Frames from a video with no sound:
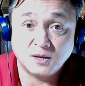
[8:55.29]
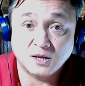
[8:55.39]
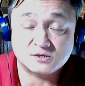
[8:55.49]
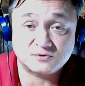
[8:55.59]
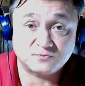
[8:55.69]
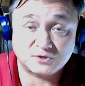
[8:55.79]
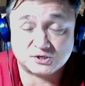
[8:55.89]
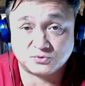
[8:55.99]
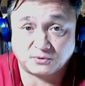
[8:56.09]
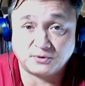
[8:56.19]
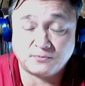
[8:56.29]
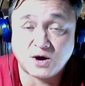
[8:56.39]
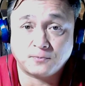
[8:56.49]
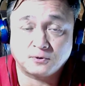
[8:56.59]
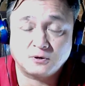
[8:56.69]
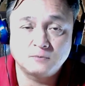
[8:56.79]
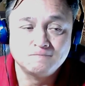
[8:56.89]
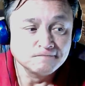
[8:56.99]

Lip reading: It's extremely popular.